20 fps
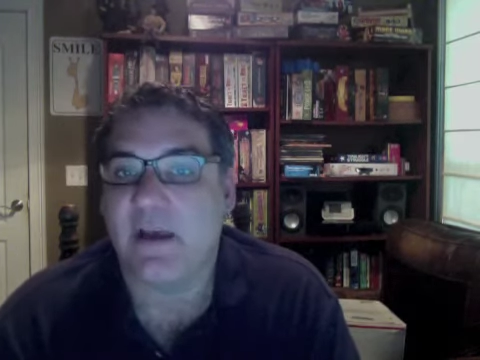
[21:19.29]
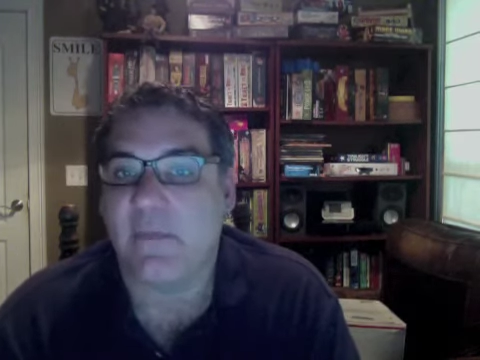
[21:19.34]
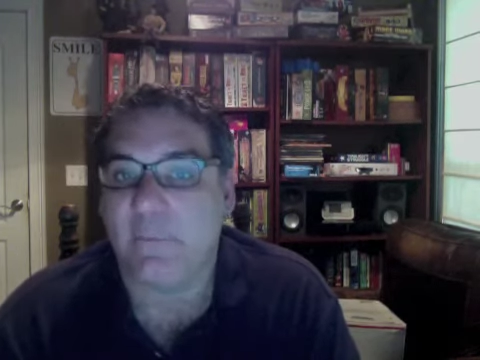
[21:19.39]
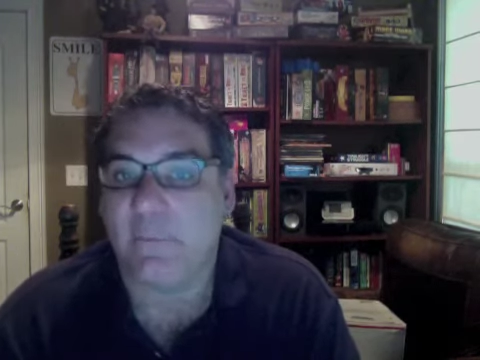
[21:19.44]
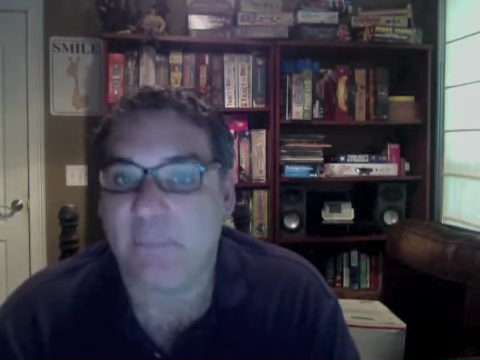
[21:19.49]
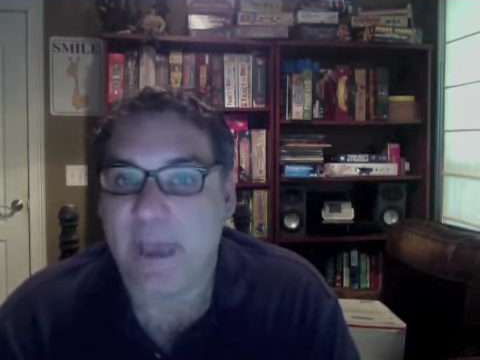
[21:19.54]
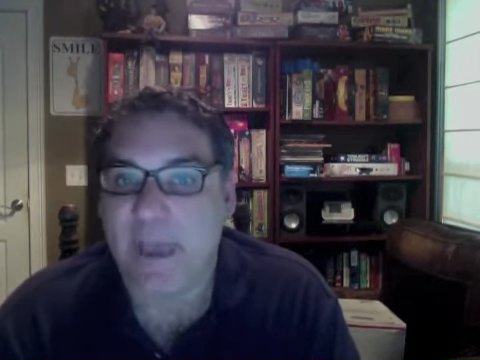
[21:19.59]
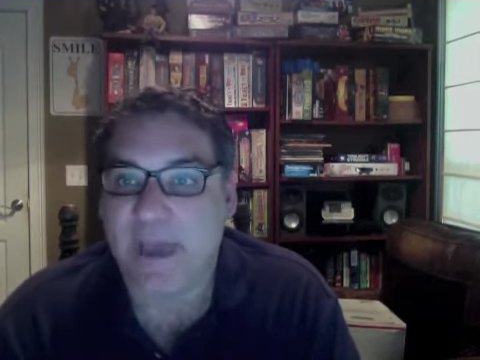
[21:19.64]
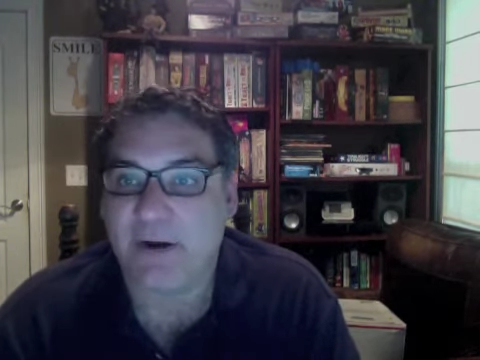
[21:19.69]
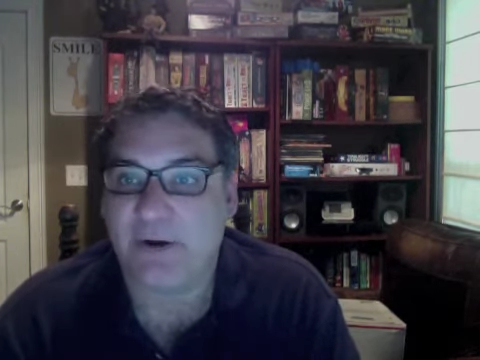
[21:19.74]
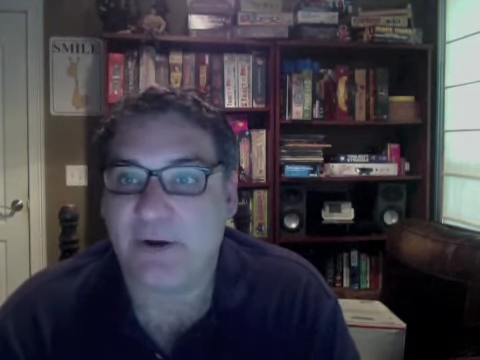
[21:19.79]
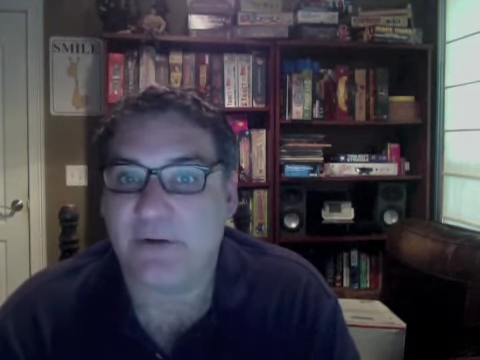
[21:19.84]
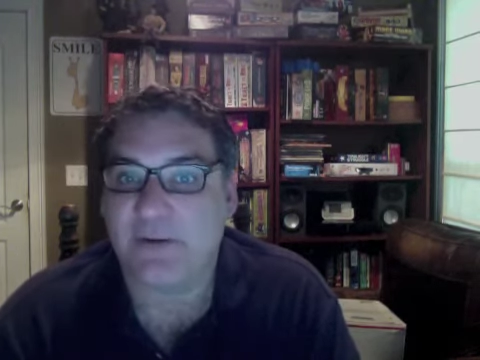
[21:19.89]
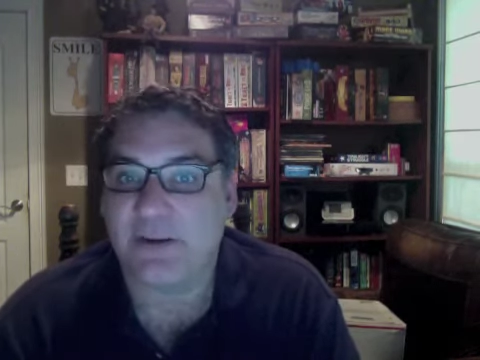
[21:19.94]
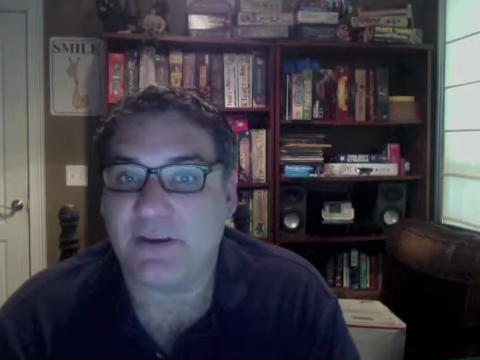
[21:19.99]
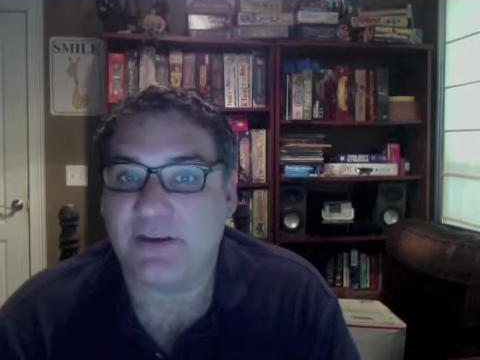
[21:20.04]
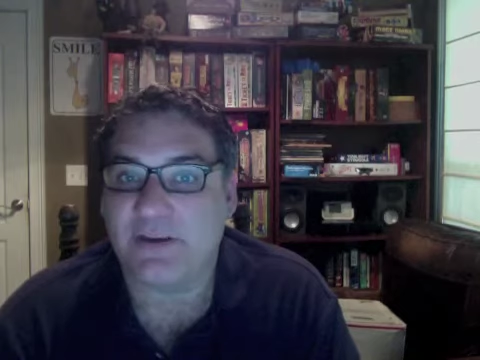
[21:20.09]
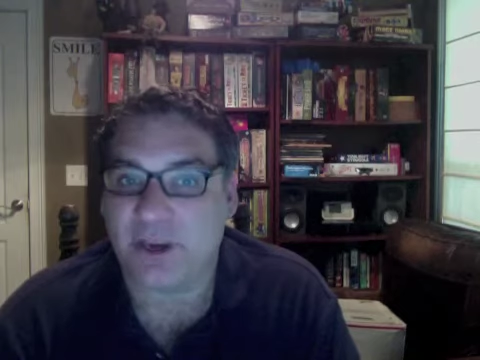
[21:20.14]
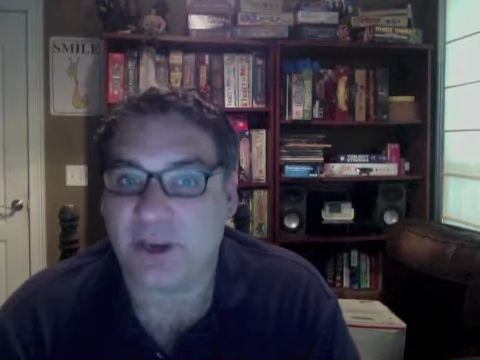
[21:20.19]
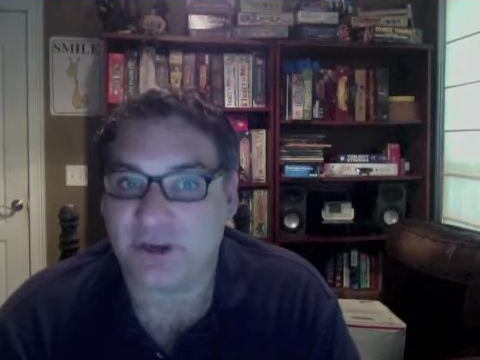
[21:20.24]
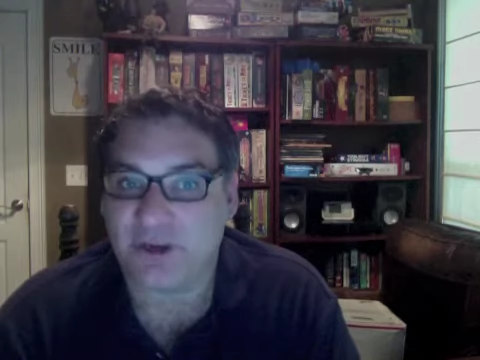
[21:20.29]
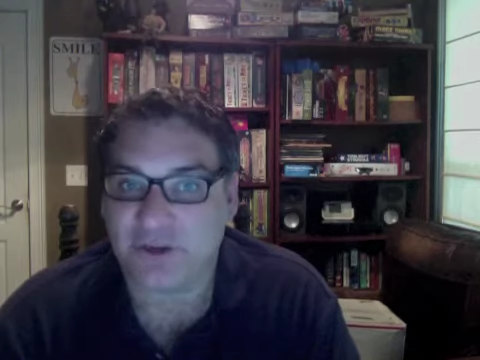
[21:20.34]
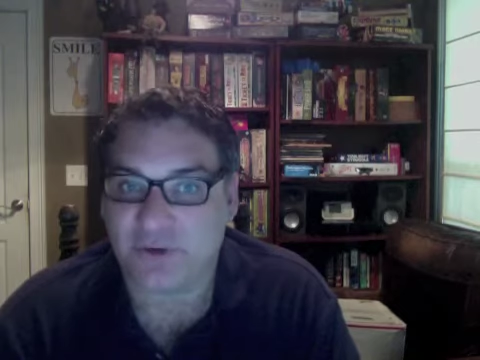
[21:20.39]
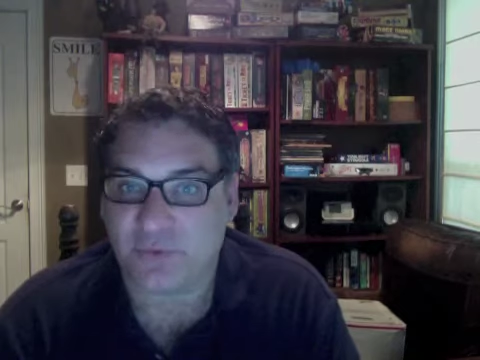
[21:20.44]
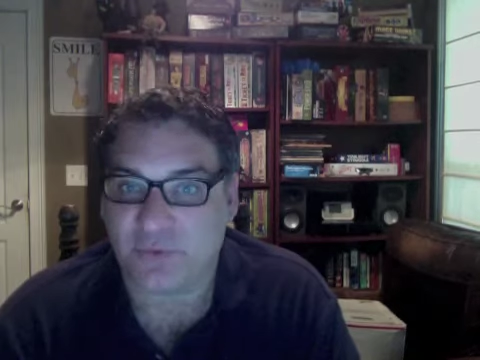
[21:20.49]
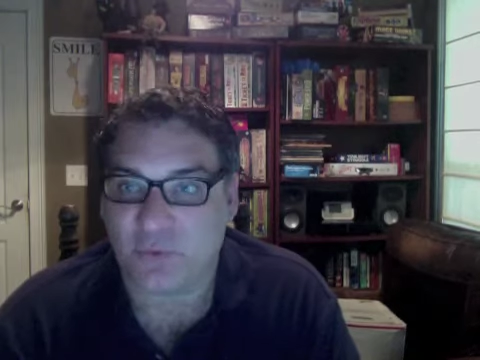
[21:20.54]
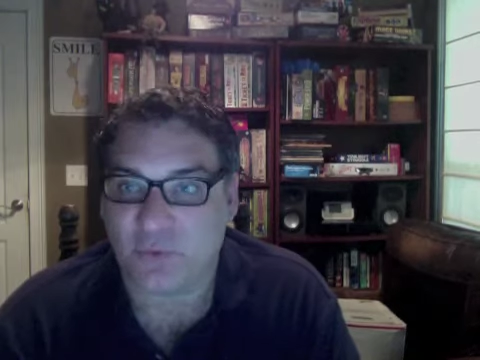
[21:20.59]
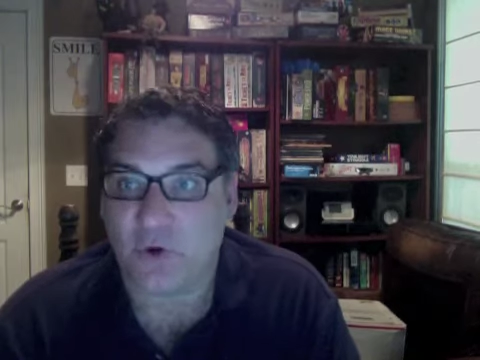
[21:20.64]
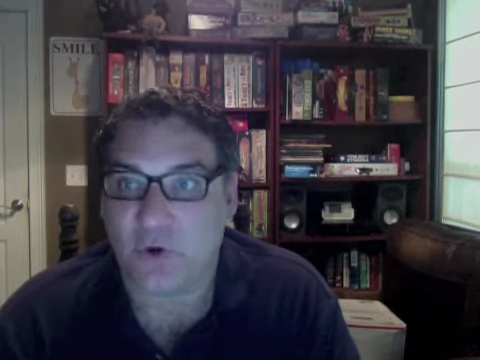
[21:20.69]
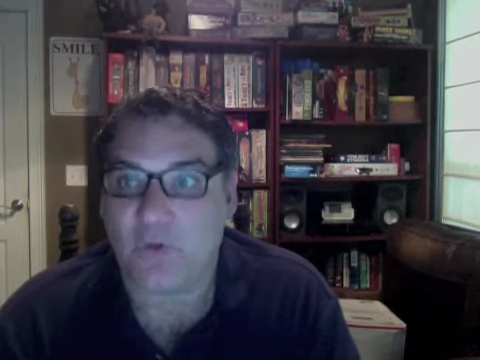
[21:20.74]
better than
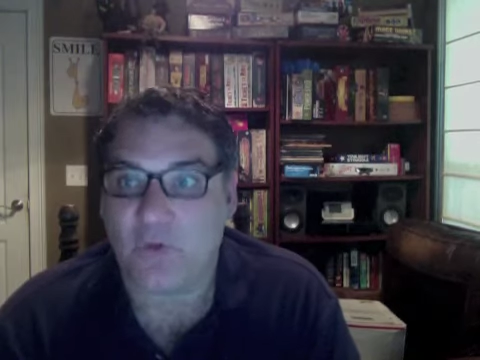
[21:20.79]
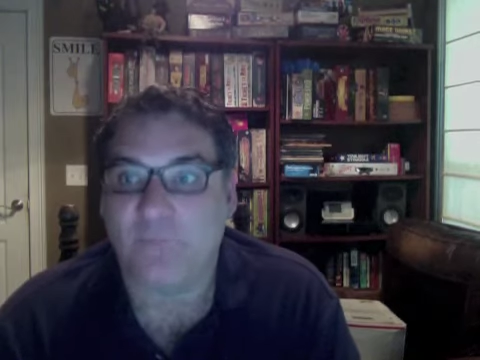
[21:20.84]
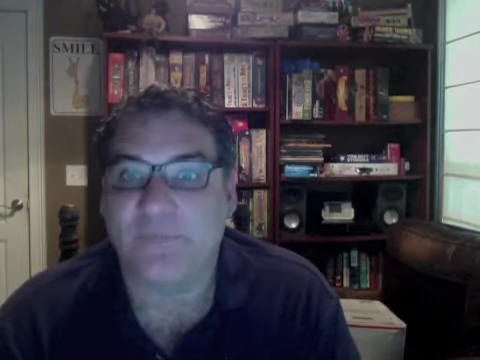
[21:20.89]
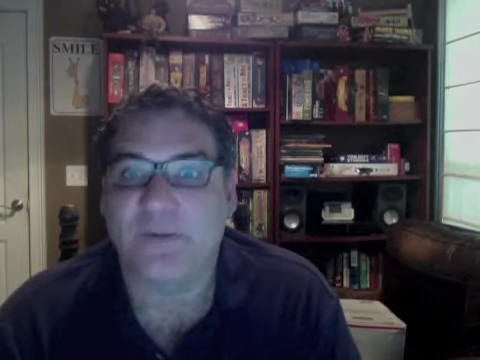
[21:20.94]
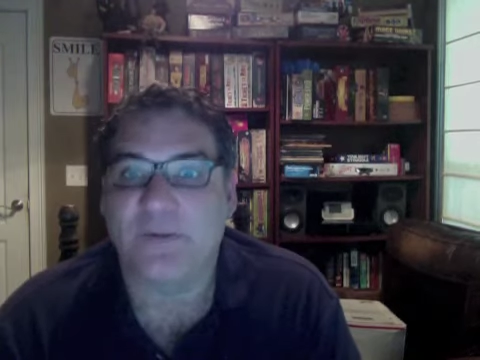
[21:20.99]
Dungeon Roll.